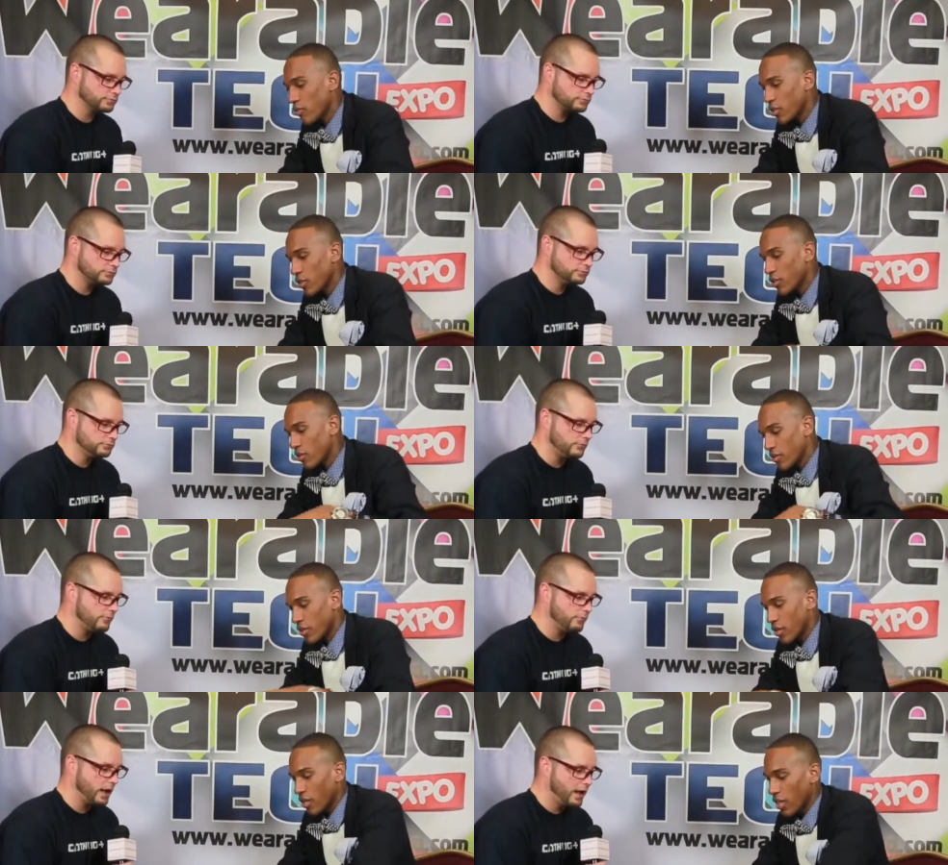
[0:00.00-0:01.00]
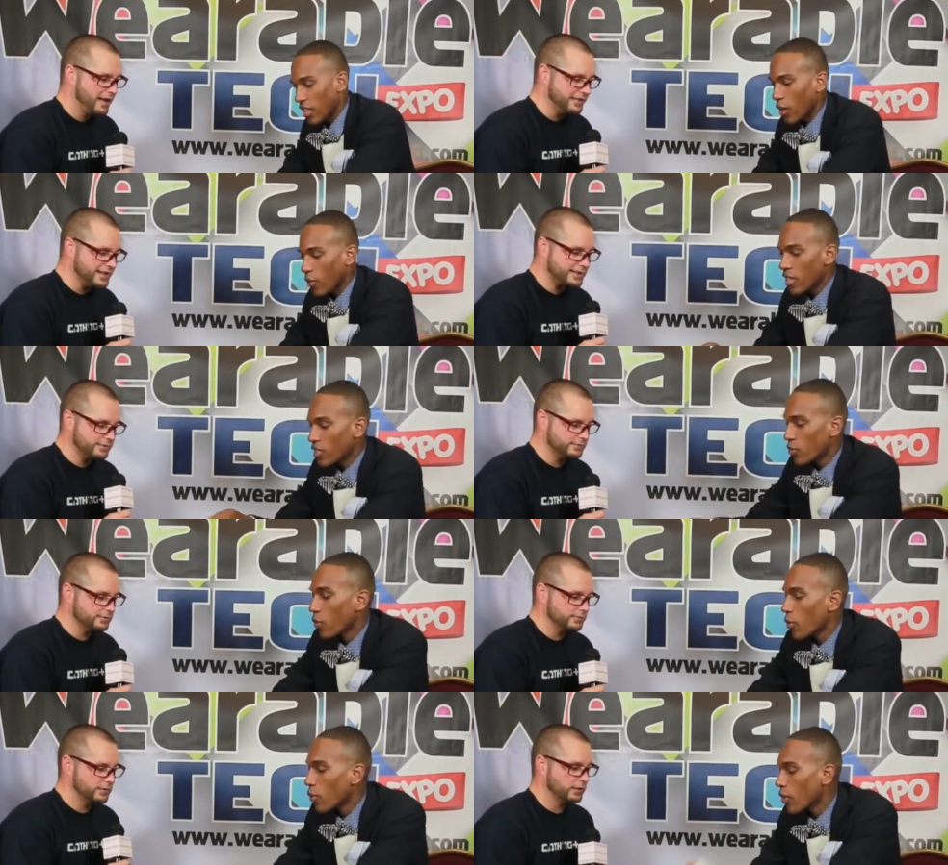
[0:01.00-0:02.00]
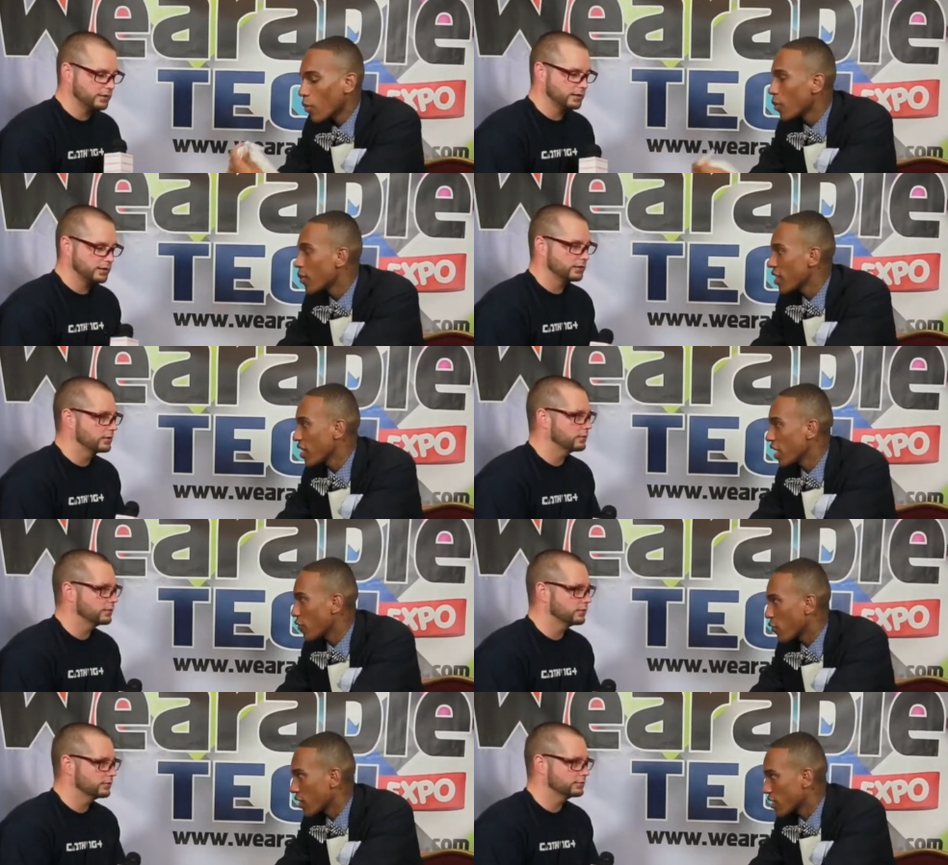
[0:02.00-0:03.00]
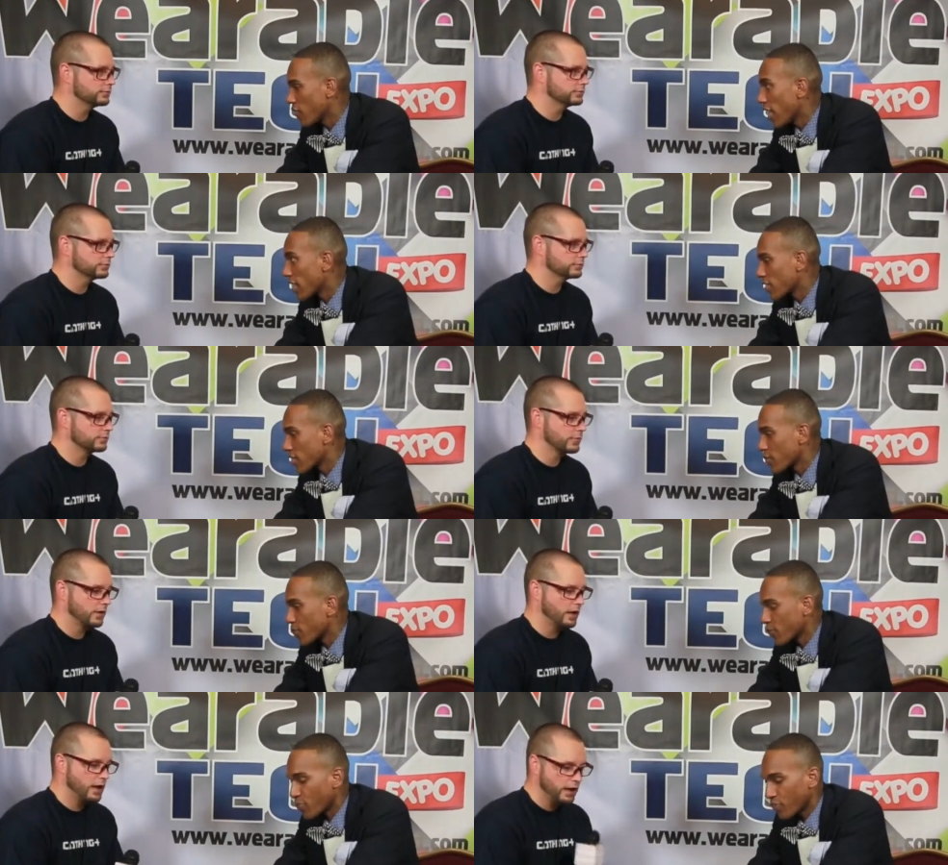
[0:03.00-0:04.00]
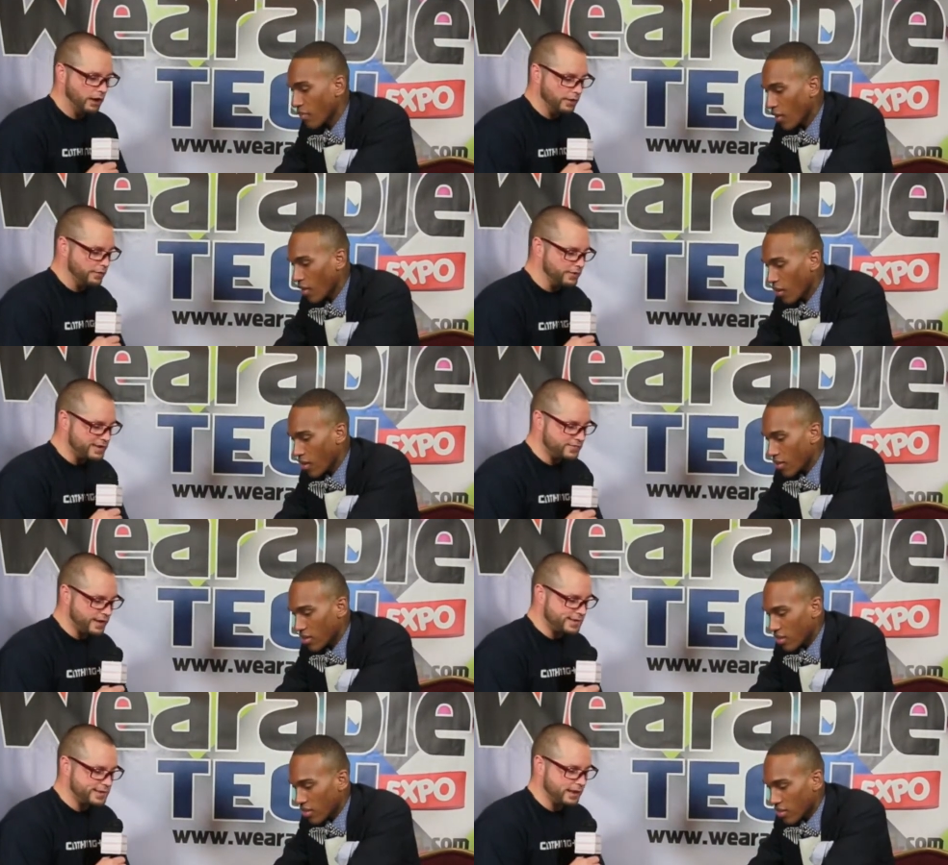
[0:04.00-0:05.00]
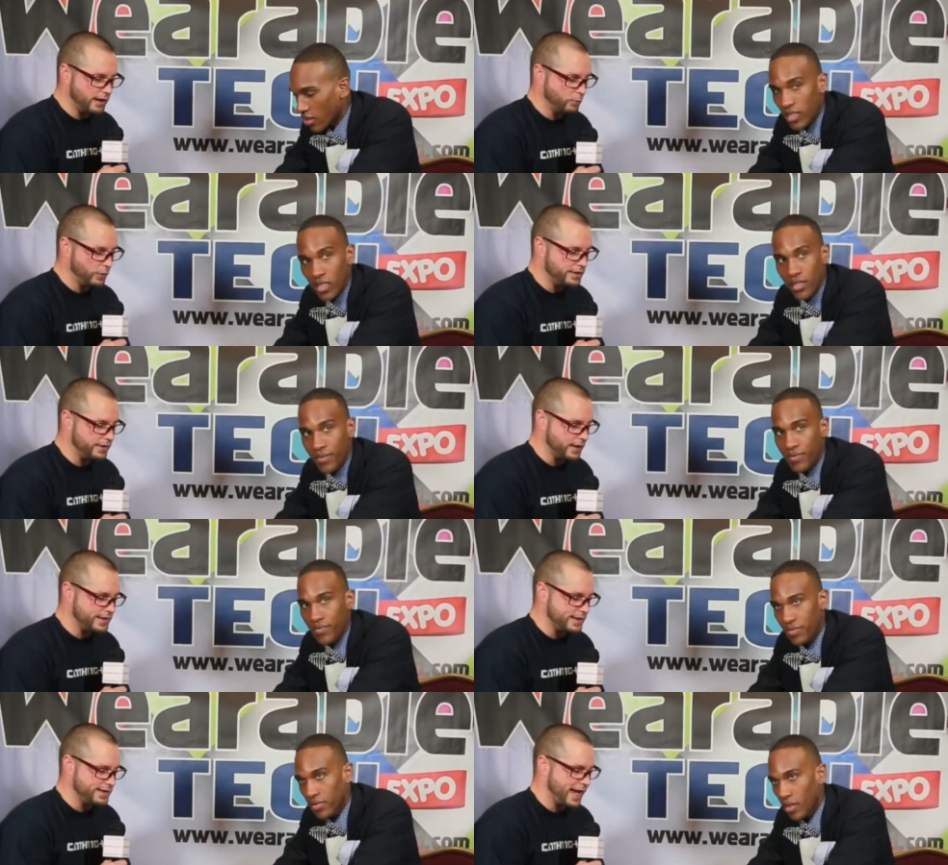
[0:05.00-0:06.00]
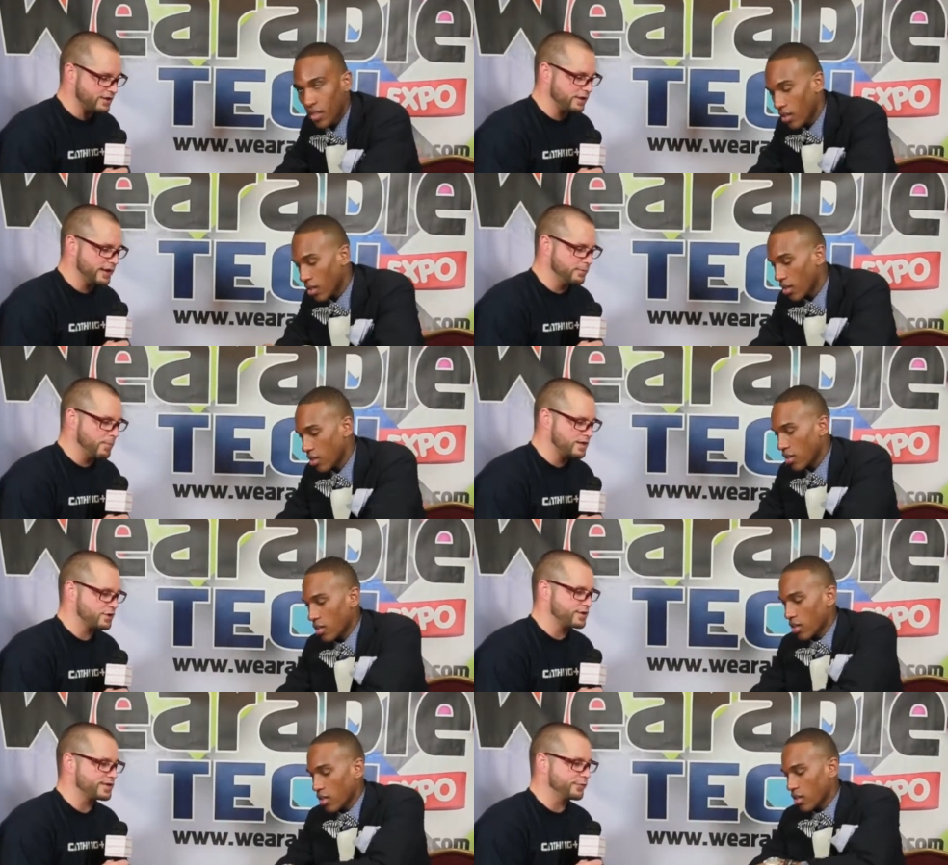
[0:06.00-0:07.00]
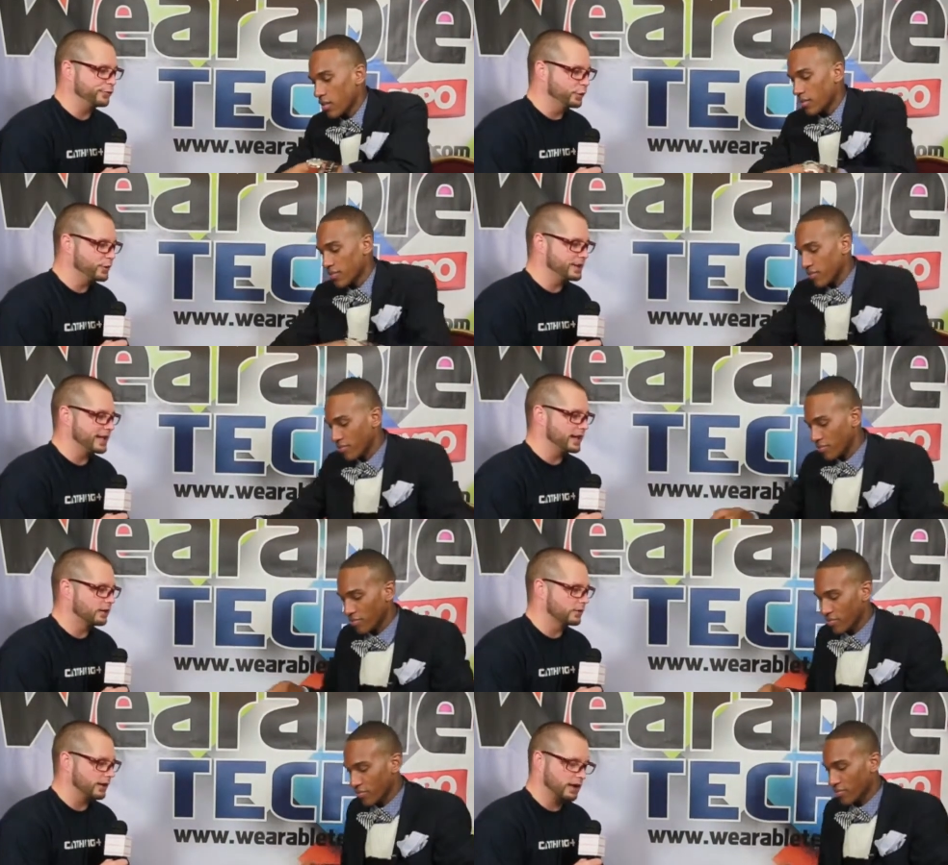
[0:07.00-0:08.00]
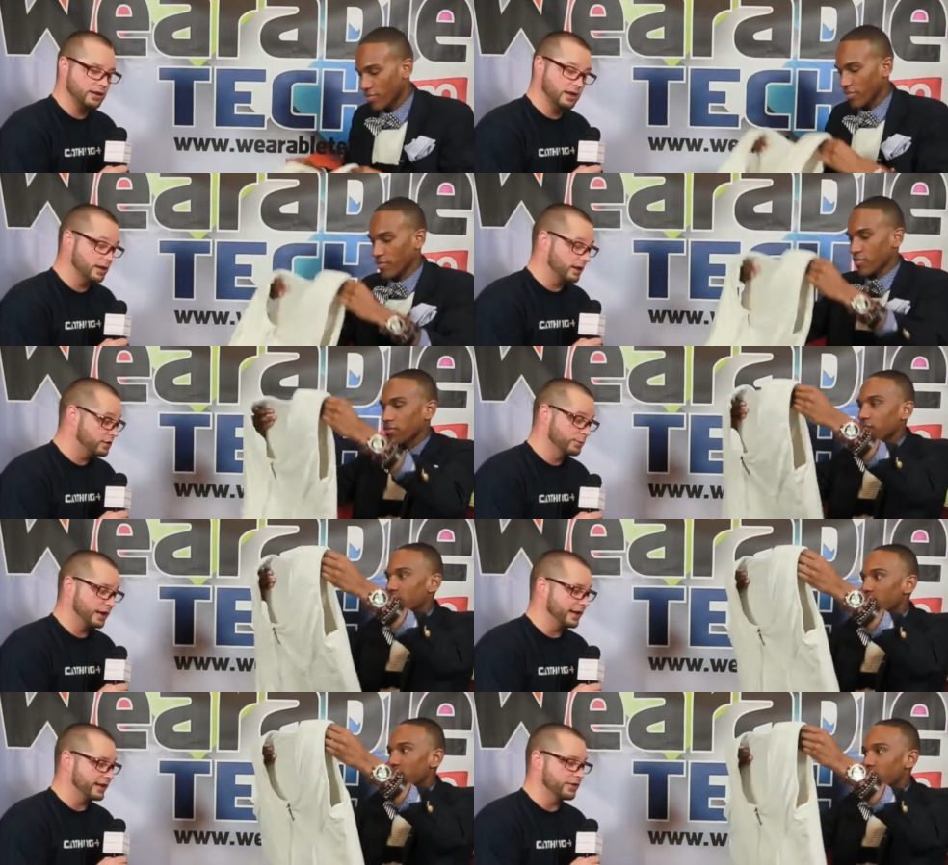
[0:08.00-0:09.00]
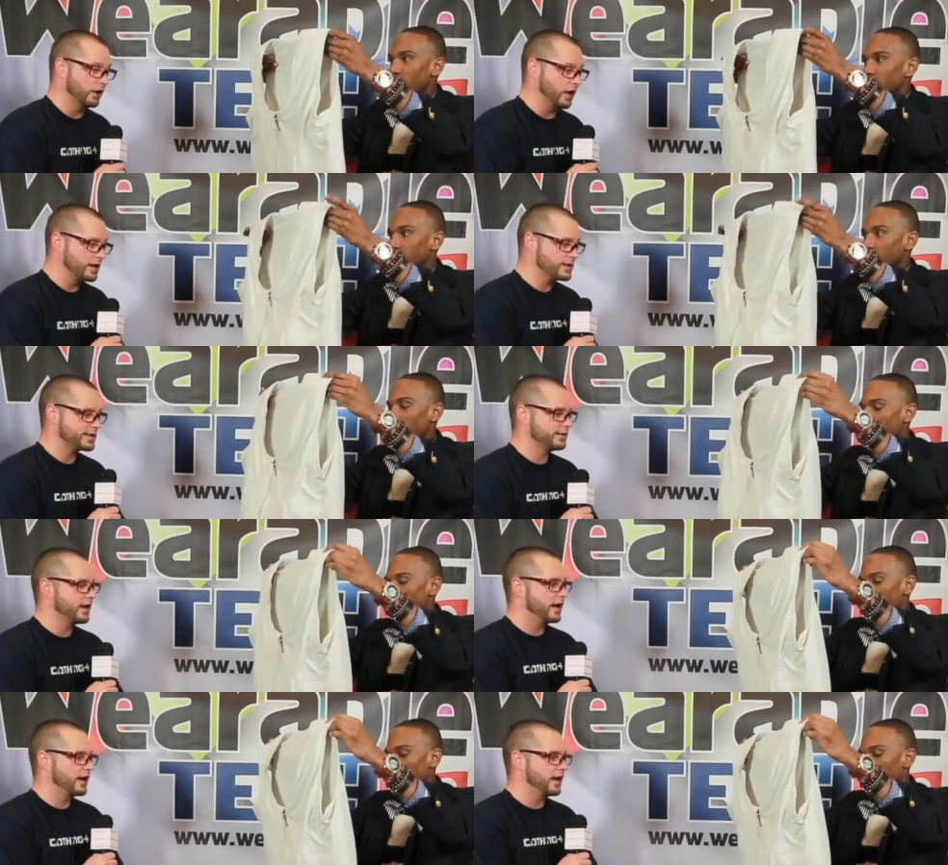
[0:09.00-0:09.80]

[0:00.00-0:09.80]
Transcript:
Speaker 1: help do? Like this, what, is, what, what, what would be the need for this vest?
Speaker 2: Uh, this vest, uh, what it does is actually it measures fluid accu uh, uh, uh accumulating in the lungs